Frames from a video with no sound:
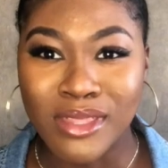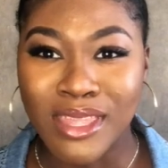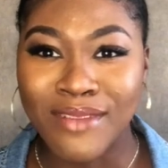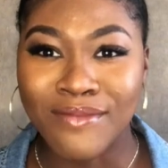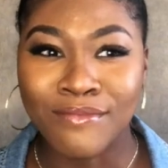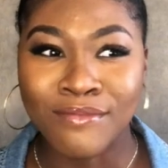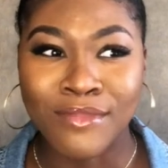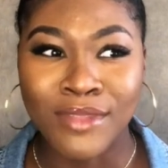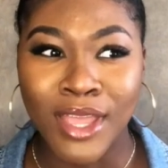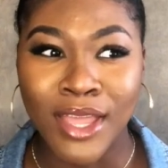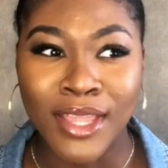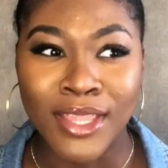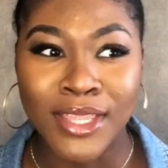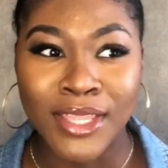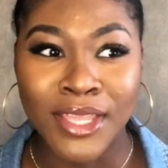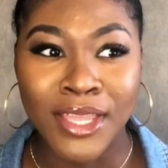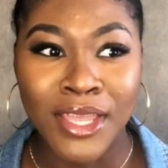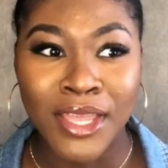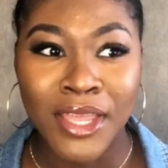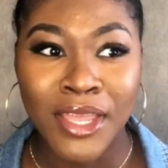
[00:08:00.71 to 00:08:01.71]
I've
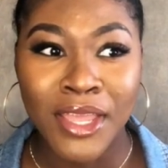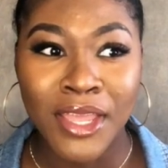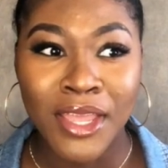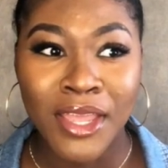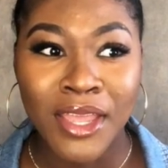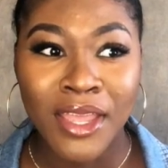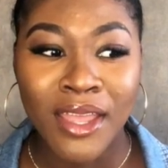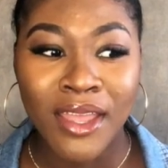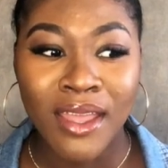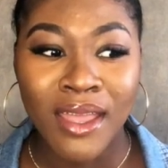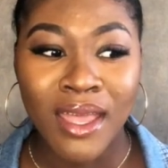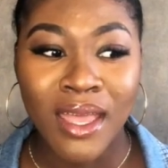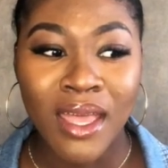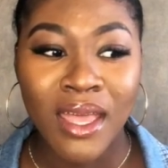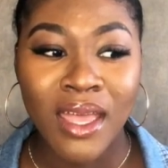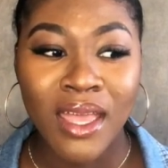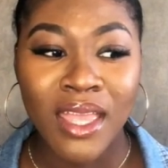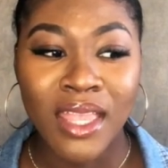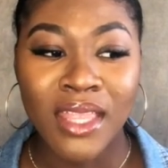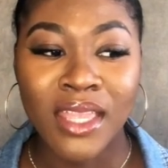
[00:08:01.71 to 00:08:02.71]
done
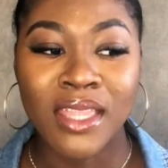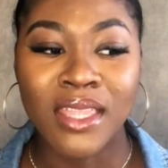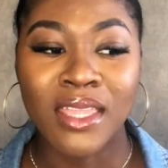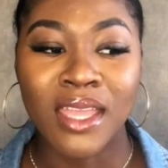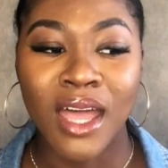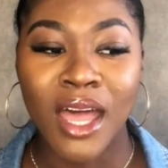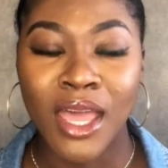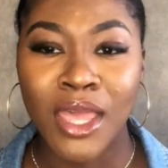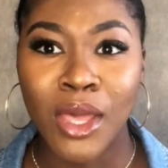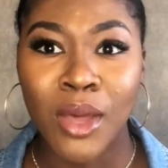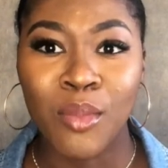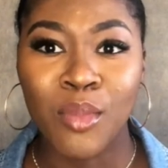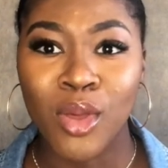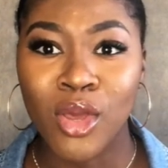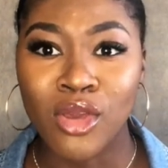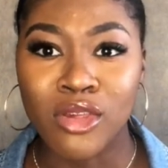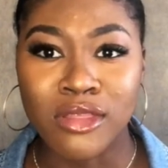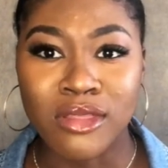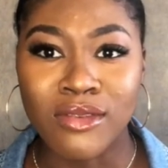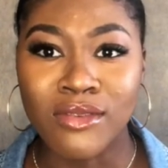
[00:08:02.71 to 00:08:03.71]
an entire
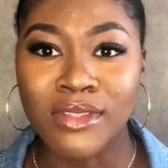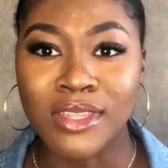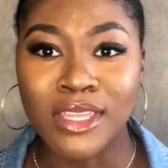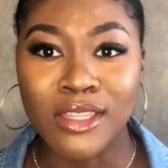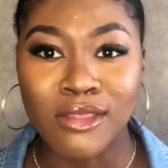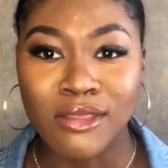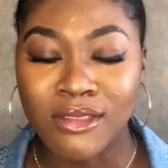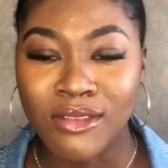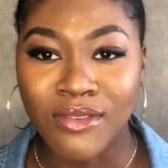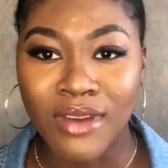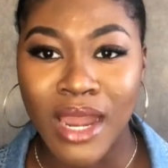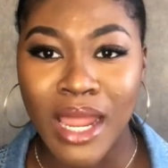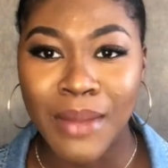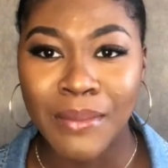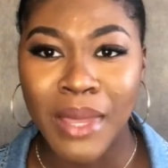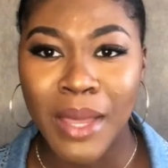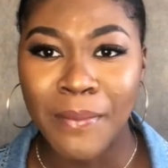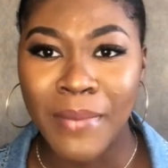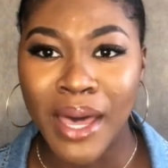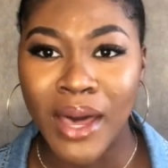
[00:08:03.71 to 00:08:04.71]
post on Instagram
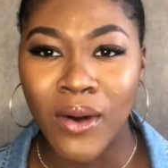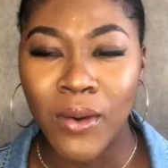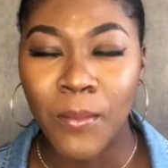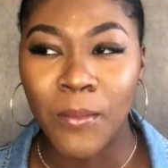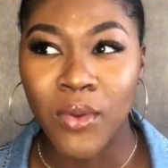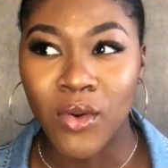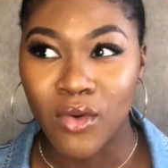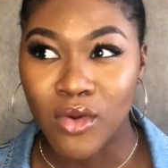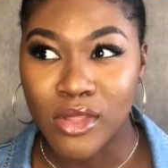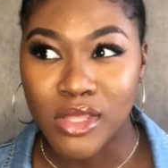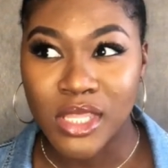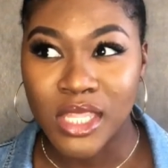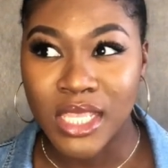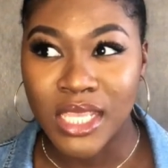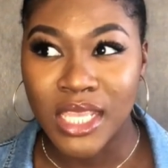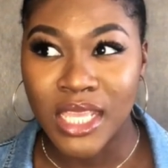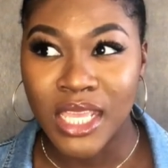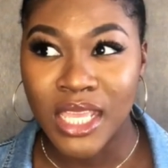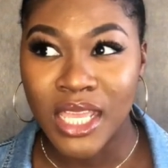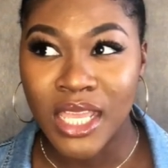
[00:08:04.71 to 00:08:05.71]
about
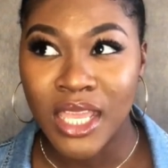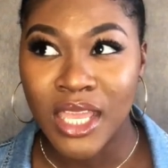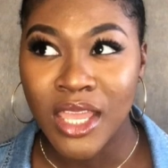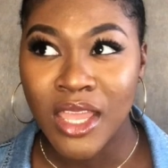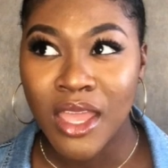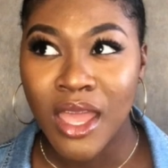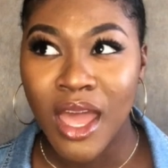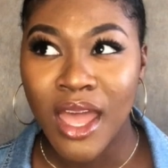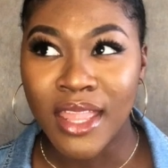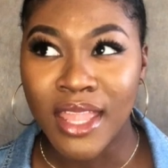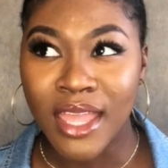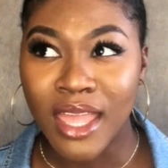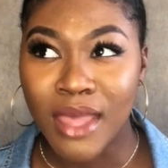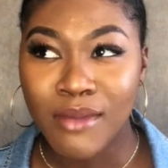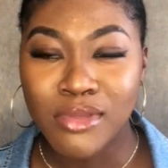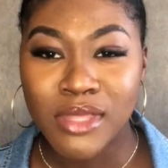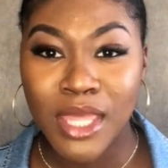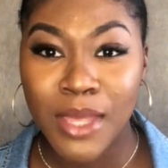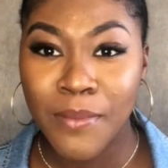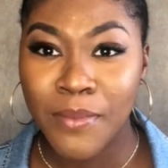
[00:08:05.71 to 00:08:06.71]
porosity, and I kept
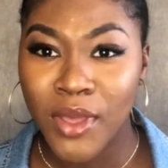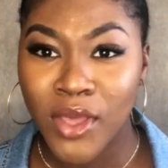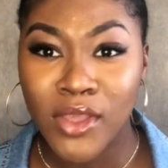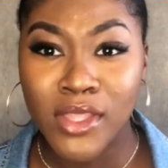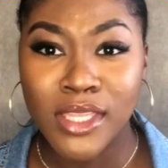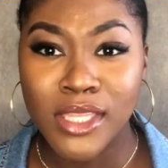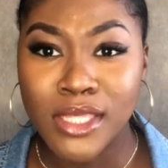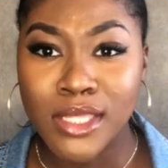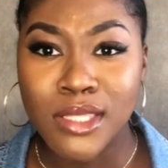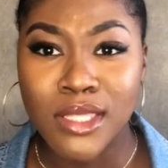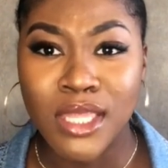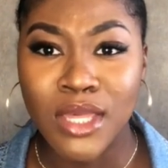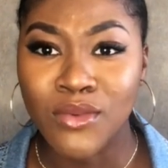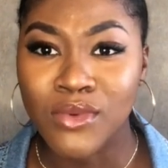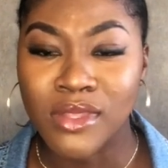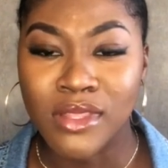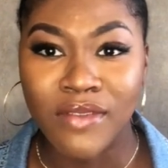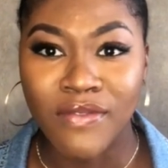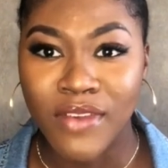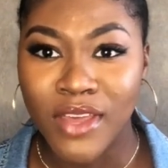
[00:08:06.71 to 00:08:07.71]
saying potency
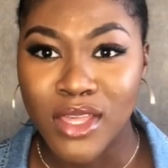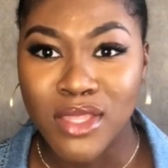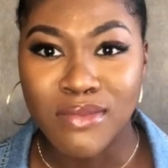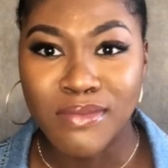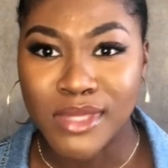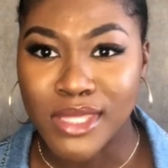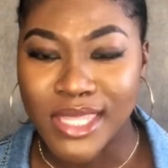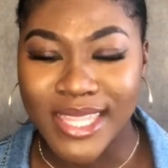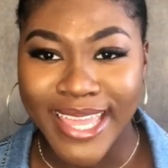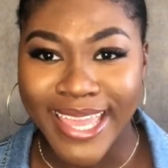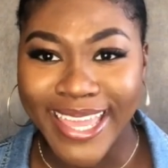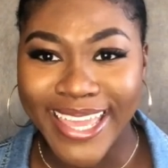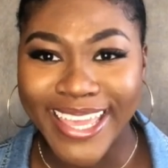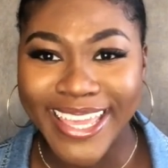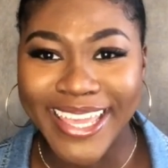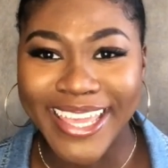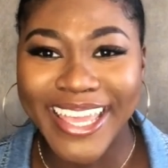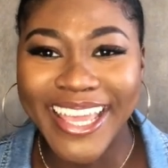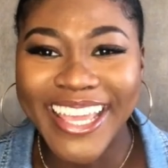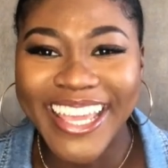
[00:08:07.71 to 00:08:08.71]
was the first mistake.
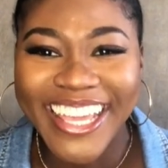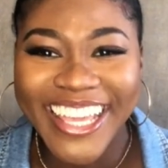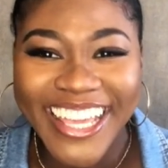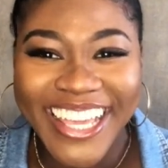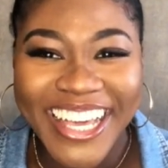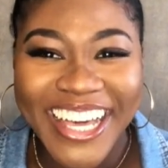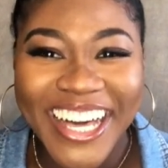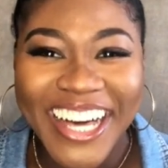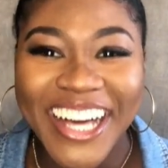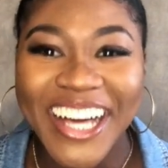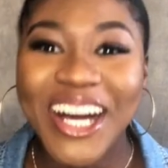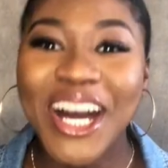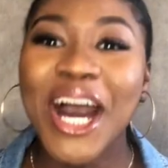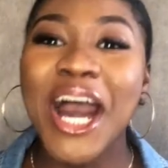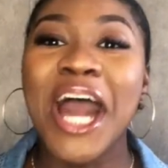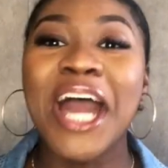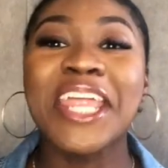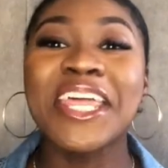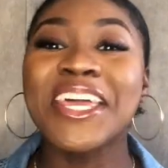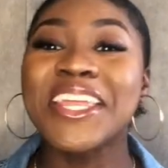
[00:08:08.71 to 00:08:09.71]

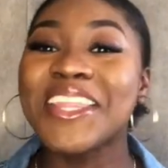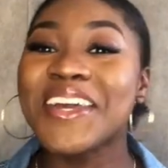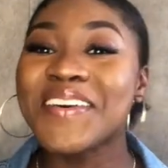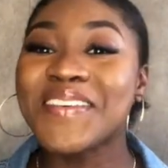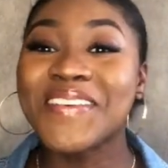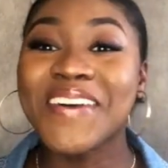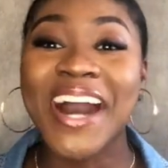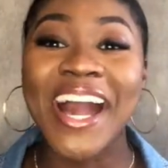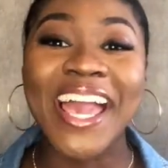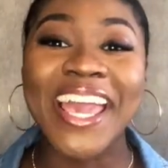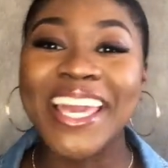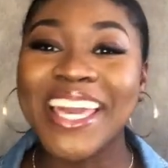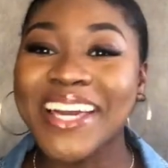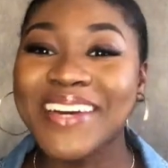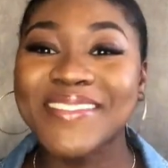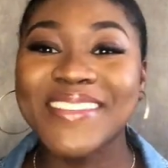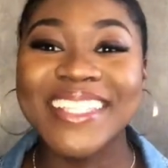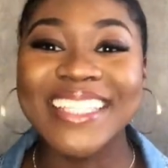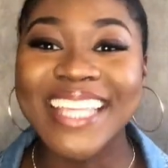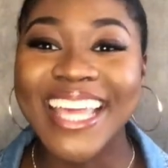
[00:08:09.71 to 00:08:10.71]
I don't know why I
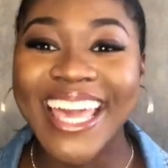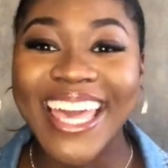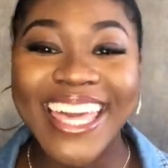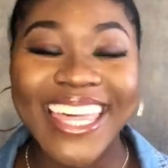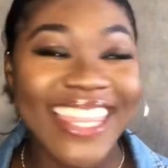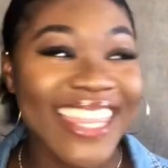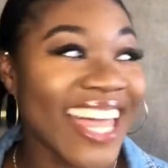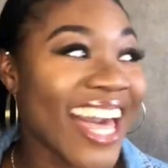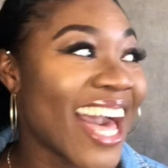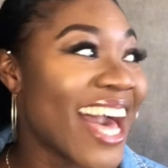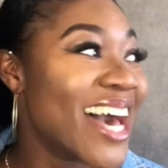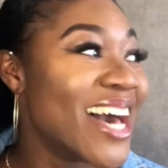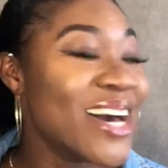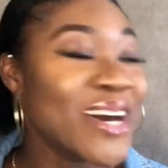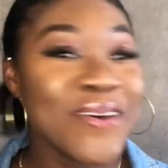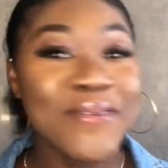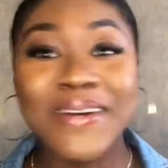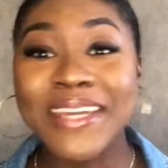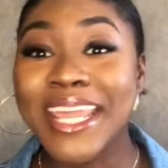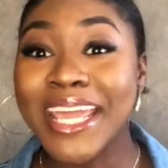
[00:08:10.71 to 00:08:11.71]
kept saying that,
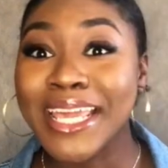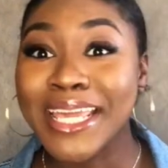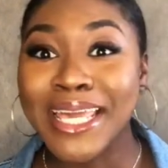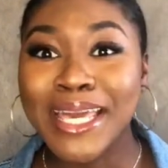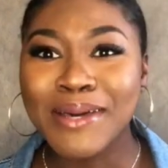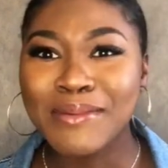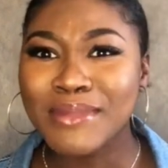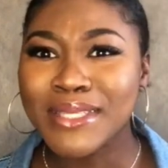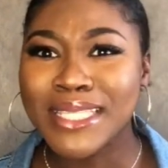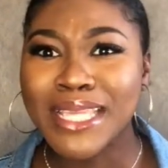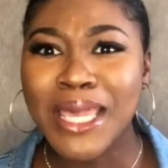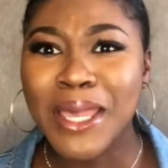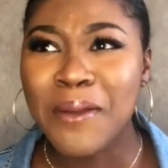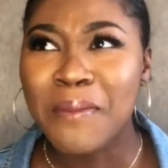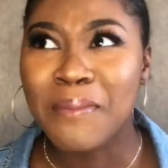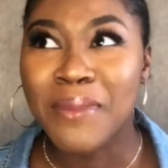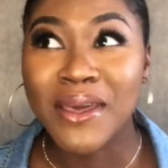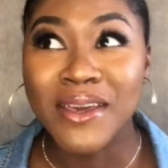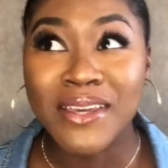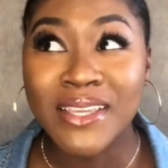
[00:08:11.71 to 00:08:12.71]
but I kept
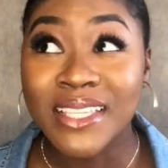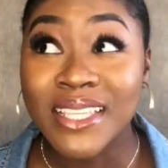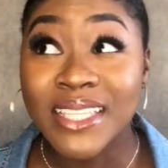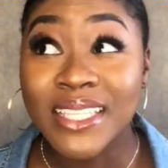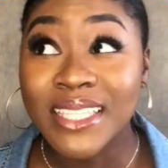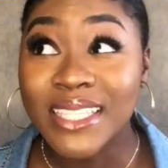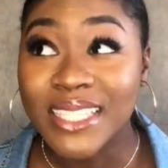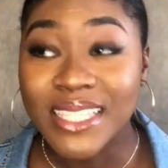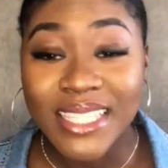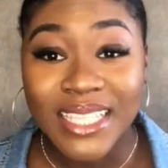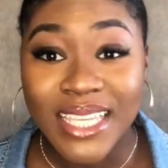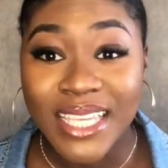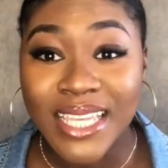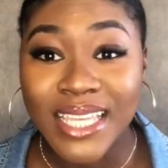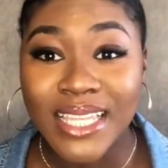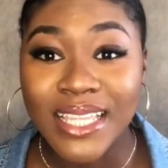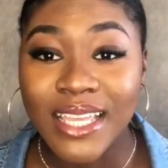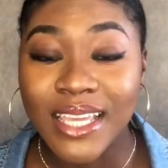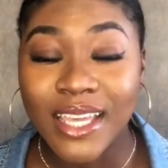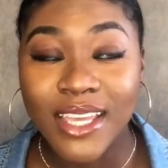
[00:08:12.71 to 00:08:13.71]
saying potency.
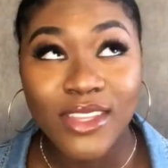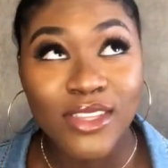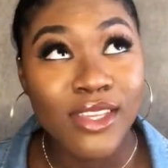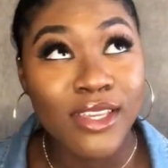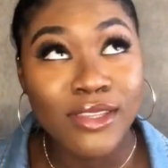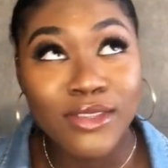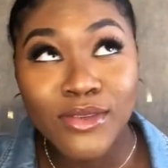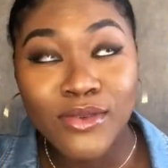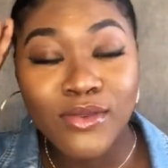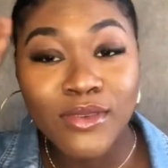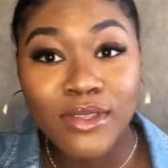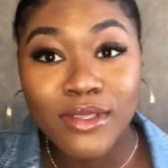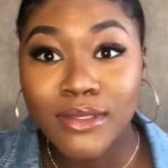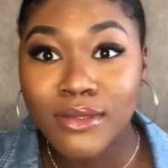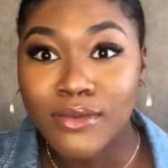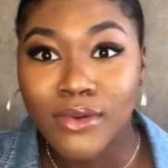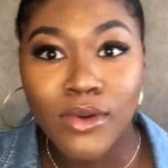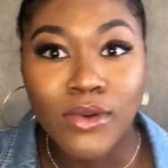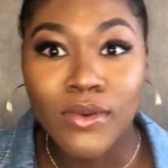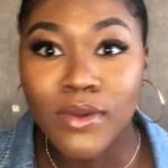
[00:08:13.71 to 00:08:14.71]
Like, I don't know what's
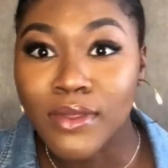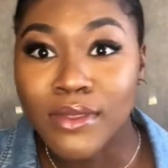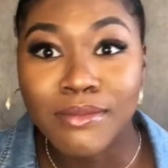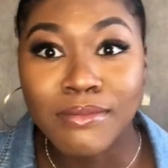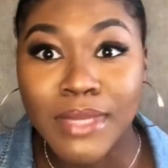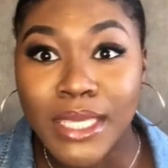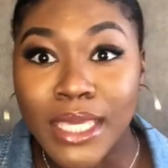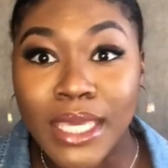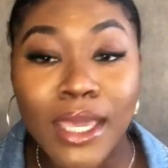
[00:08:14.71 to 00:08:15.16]
wrong with me.